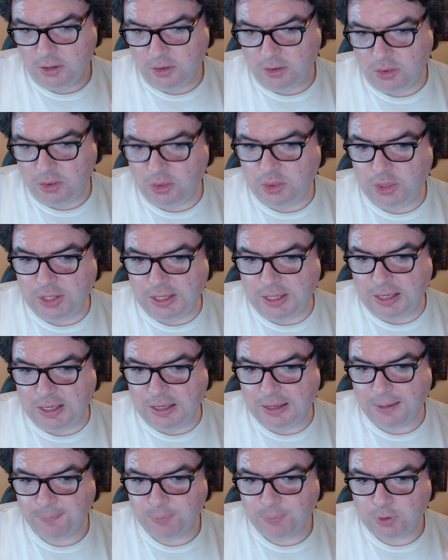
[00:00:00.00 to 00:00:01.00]

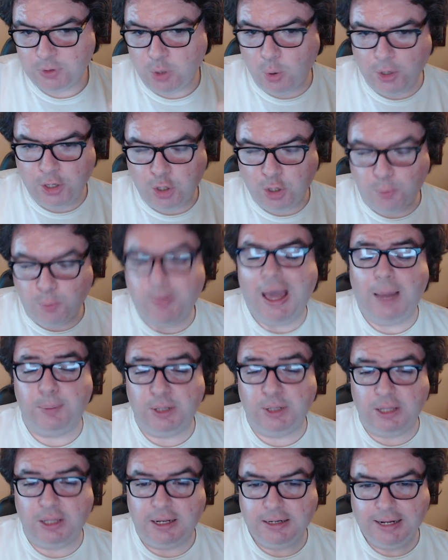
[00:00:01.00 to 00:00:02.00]
the Tokyo
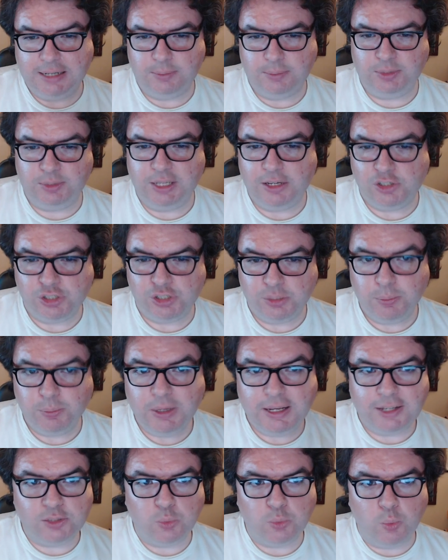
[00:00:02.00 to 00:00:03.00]
Babylon adaptation.
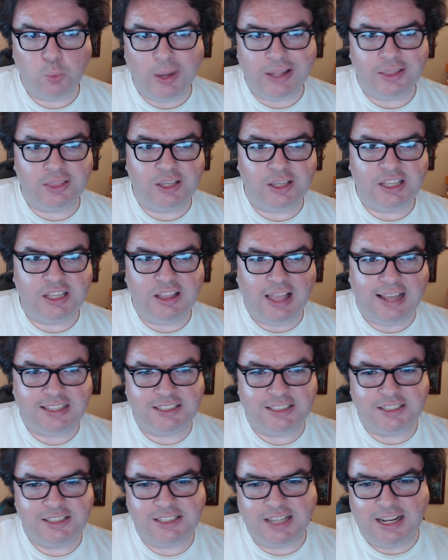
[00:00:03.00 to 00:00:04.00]
Because when the
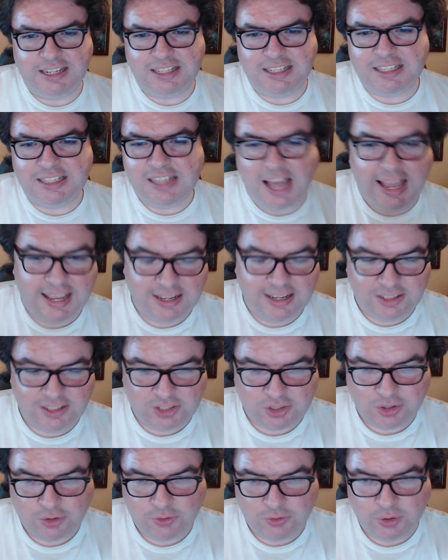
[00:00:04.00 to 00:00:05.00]
license got yanked
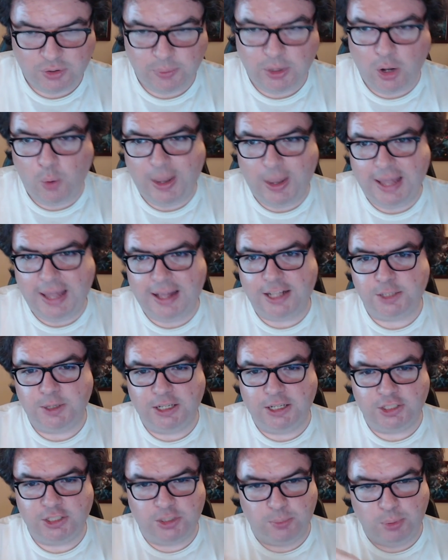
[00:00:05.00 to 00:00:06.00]
from GoHands
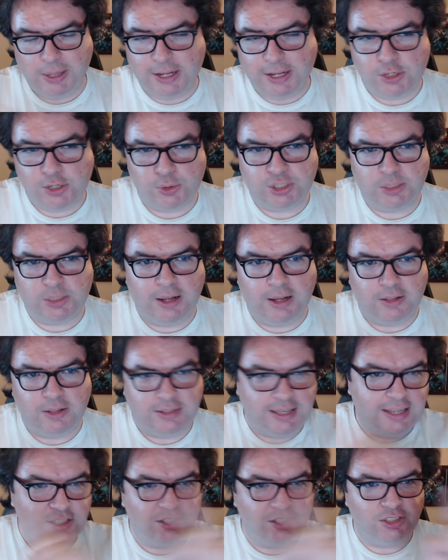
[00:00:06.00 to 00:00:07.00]
because the plagiarism
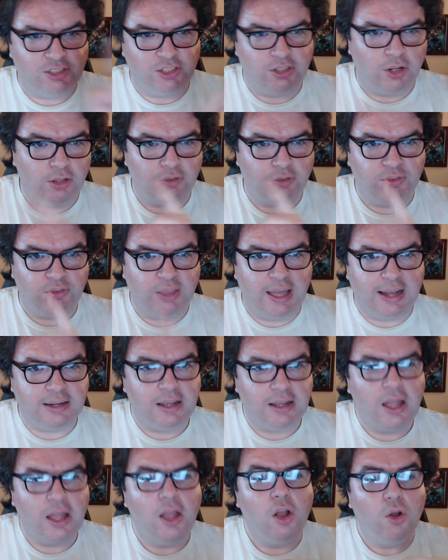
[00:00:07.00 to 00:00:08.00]
allegations and all of that.
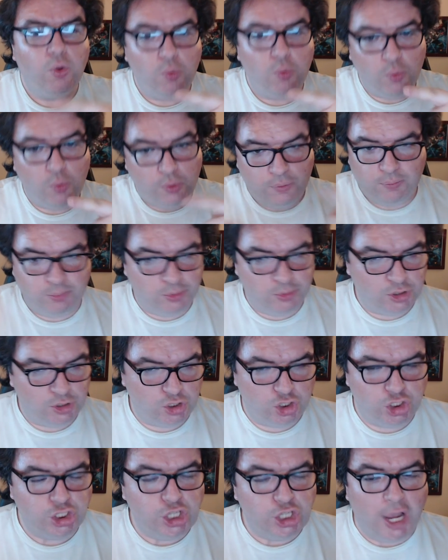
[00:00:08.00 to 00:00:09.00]

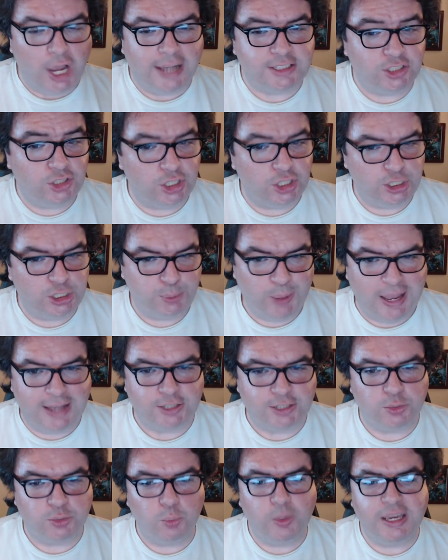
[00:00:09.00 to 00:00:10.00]
Just this
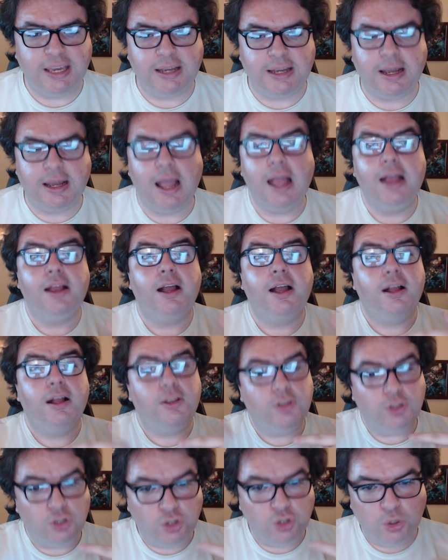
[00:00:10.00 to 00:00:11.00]
past week,
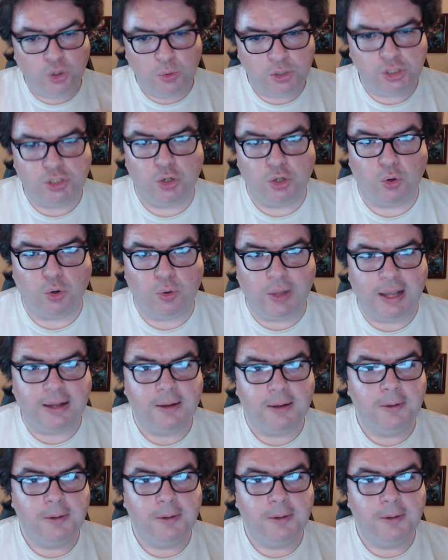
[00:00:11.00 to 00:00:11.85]
news story